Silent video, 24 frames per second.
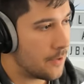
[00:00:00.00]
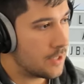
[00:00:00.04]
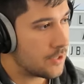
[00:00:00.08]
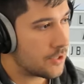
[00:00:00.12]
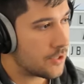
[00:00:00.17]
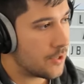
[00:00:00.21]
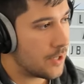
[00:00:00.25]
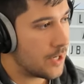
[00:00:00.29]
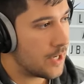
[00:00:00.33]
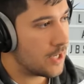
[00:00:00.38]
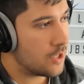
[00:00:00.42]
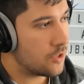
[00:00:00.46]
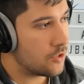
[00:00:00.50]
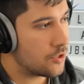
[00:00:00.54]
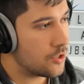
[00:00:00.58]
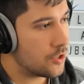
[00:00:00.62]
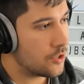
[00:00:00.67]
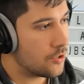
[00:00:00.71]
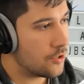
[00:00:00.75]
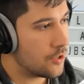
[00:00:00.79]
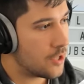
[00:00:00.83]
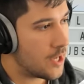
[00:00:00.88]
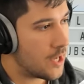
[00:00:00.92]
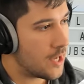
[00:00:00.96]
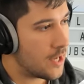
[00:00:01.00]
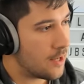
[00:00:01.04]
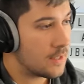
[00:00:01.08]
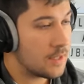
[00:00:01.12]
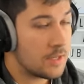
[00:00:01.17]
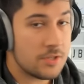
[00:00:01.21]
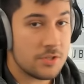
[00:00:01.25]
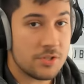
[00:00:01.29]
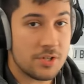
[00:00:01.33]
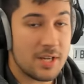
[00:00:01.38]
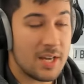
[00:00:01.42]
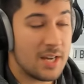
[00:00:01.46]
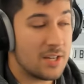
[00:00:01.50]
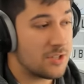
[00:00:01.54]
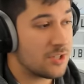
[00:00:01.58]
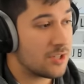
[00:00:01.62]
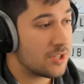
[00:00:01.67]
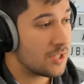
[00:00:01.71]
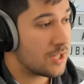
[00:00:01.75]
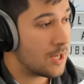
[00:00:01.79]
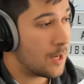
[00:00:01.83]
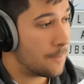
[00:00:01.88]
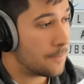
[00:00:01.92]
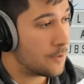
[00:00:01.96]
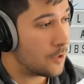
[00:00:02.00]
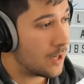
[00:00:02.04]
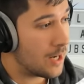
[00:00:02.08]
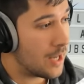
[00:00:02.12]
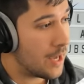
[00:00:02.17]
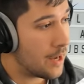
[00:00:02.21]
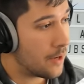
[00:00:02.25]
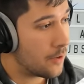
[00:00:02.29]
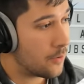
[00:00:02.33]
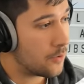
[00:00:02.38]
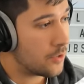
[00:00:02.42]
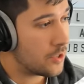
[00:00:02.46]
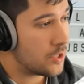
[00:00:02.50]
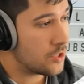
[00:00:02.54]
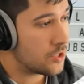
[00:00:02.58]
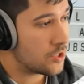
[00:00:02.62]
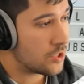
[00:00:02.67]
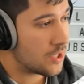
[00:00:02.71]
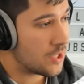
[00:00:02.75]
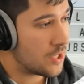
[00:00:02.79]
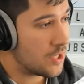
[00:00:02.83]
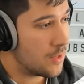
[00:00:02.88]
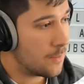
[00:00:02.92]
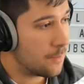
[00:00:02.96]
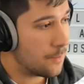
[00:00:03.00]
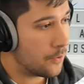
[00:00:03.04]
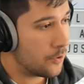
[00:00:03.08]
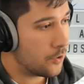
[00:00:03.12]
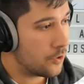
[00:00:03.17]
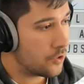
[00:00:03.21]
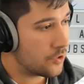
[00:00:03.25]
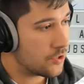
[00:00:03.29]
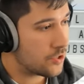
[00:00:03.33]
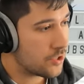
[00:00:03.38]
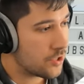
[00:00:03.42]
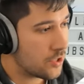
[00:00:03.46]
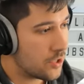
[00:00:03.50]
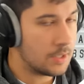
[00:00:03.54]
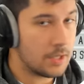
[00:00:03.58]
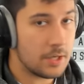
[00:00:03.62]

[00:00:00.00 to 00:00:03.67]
Let's go ahead and do that. So yeah, just set up your language, keyboards.